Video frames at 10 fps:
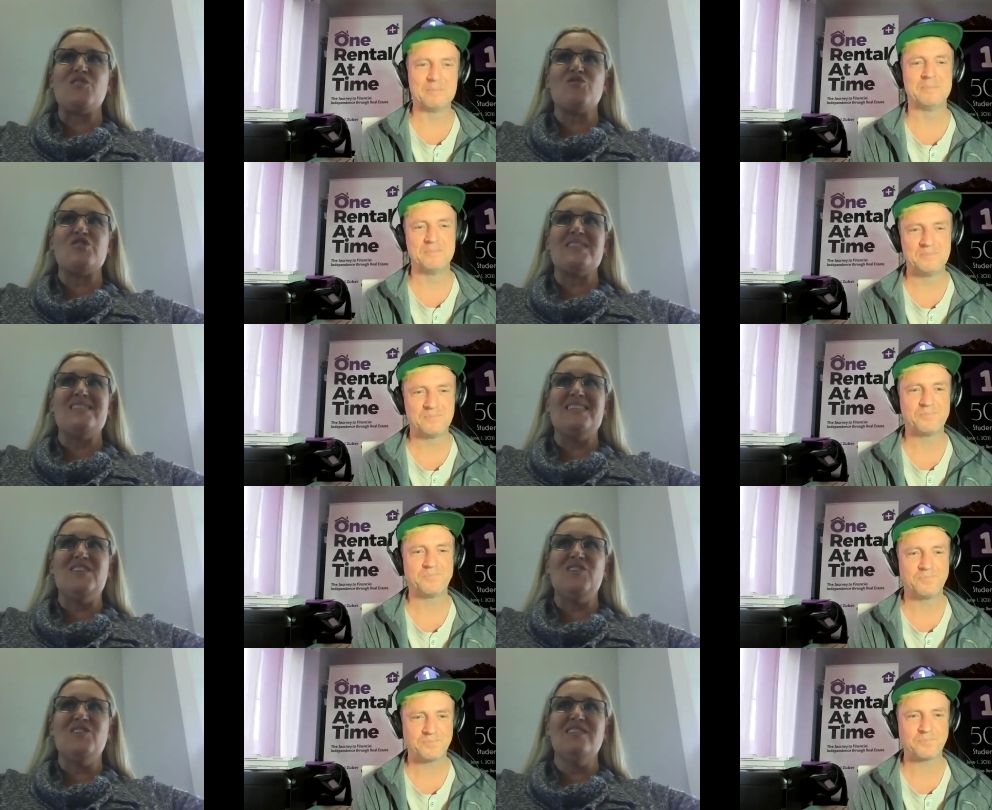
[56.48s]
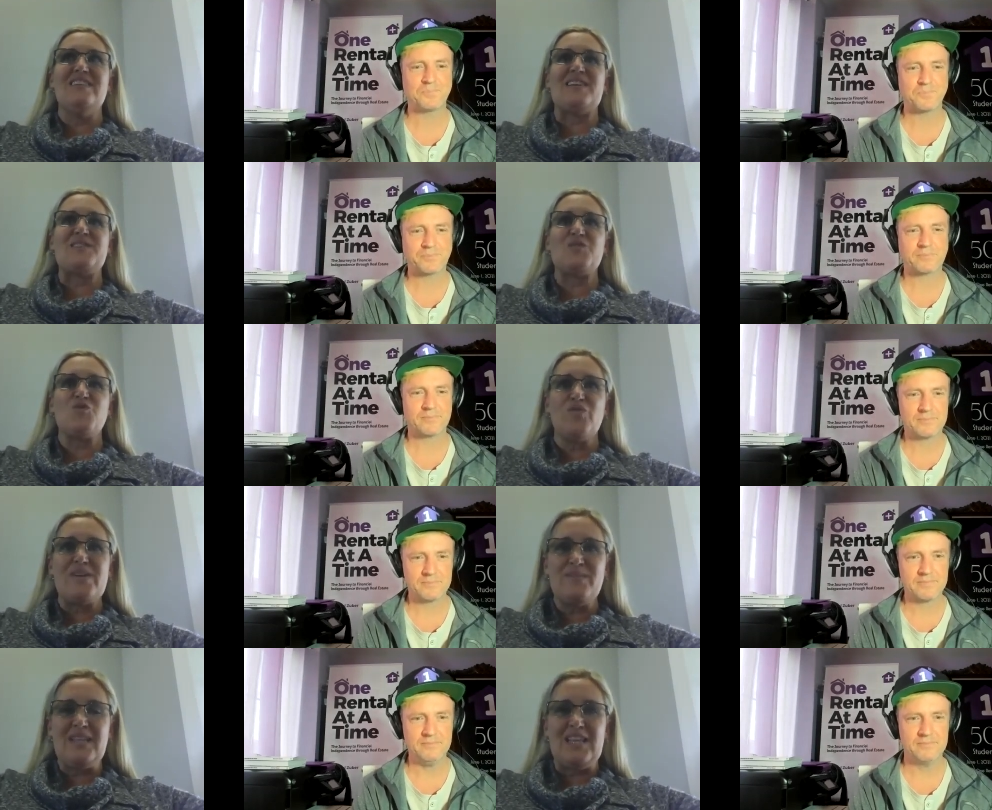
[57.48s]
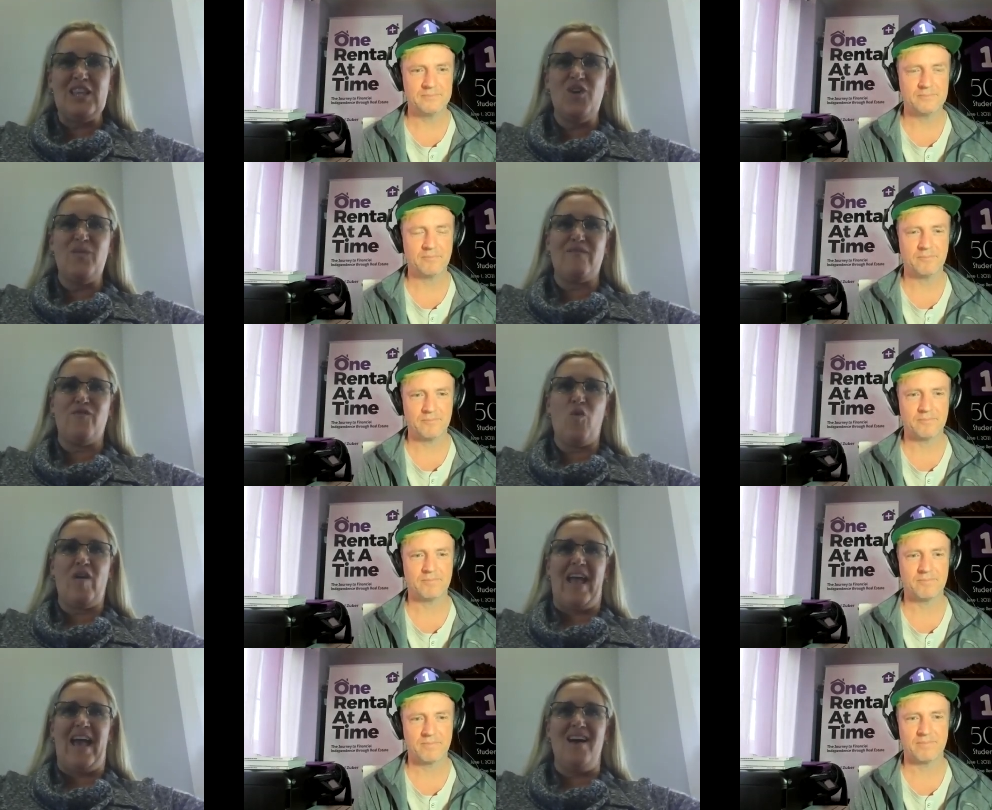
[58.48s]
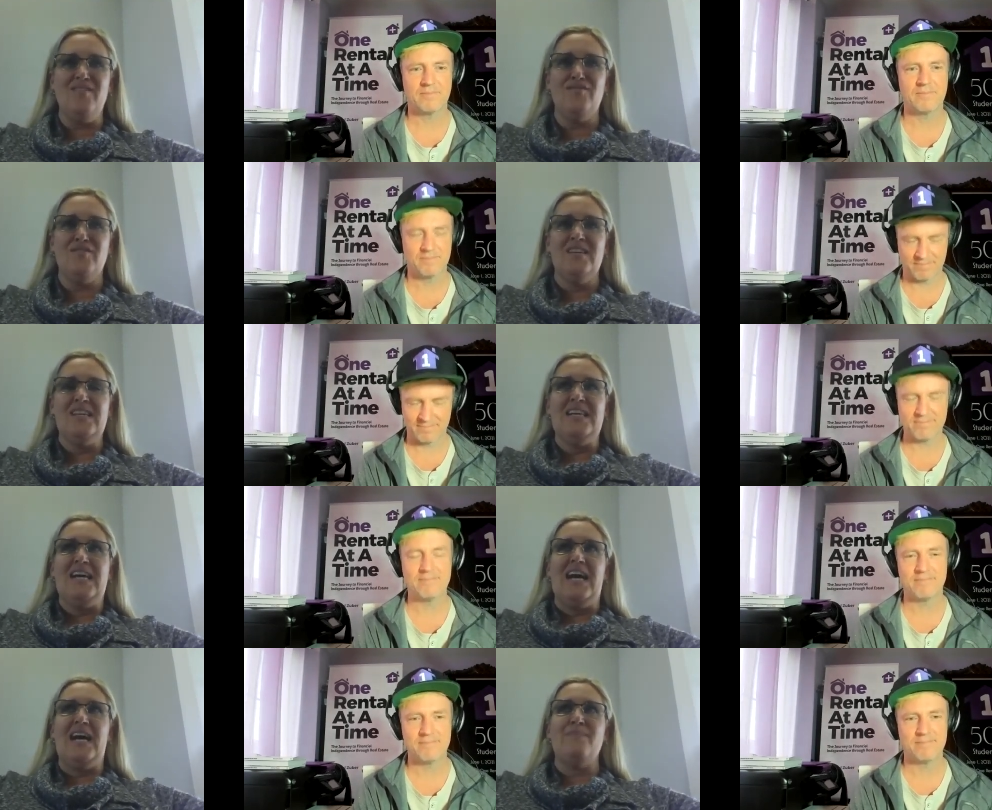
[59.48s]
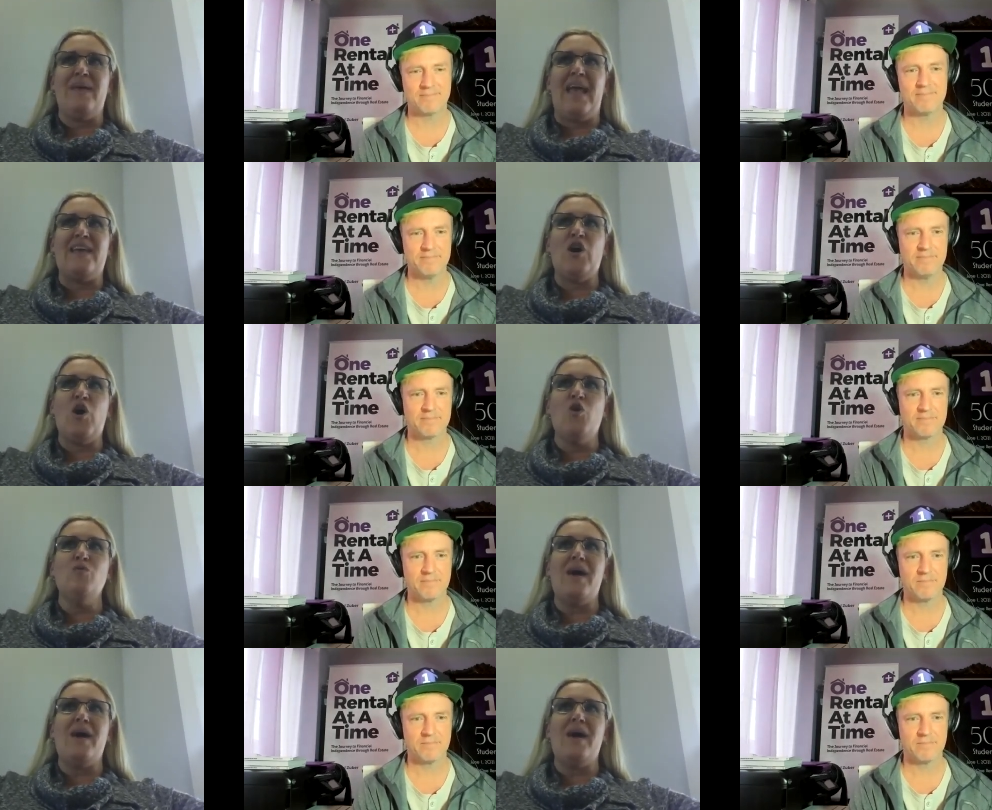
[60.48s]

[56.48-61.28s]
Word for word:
Speaker 1: are still extremely low at four and a half. Mm-hmm. Um, and oh,